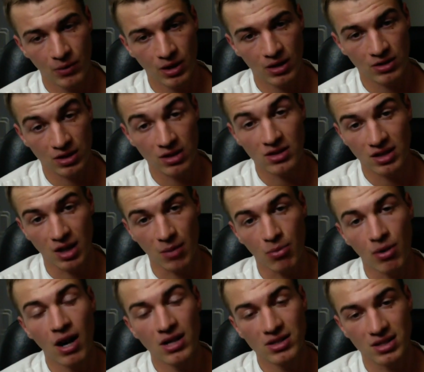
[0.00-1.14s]
It's going to take a
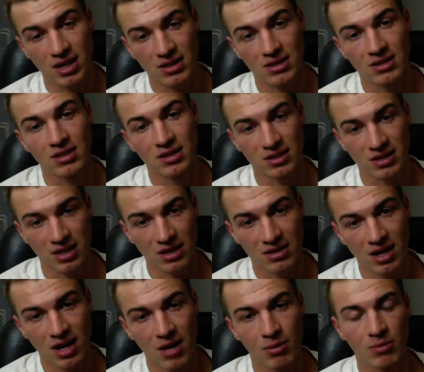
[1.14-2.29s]
process, it's going to take
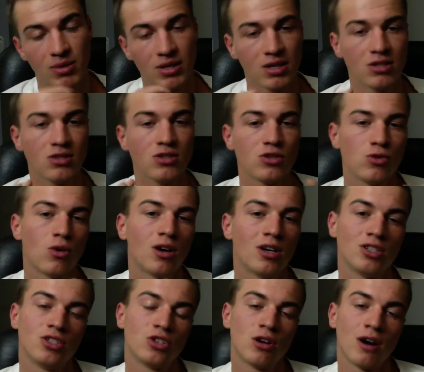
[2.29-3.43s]
time, but because you
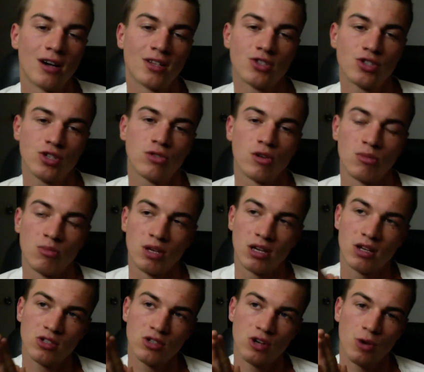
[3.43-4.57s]
are God's children,
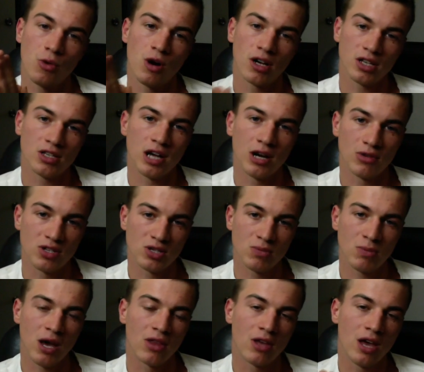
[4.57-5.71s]
because you're walking down his
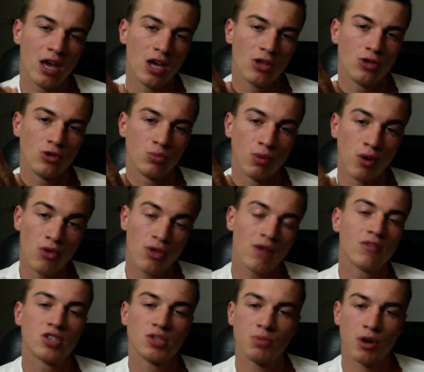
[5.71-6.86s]
path, you both have
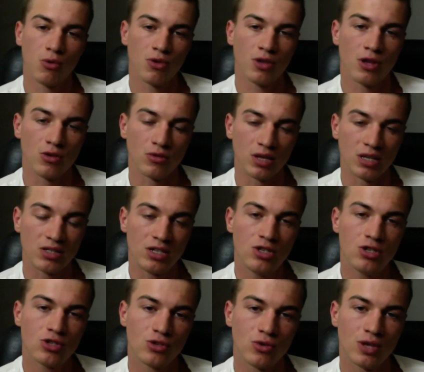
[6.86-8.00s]
the spirit within you that
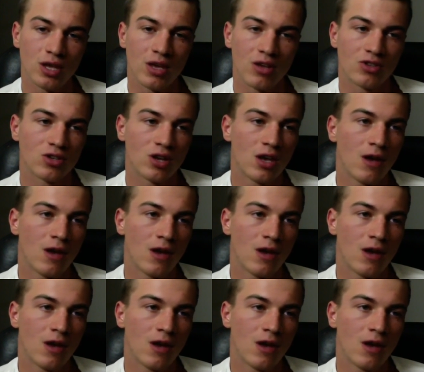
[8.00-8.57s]
teaches you things.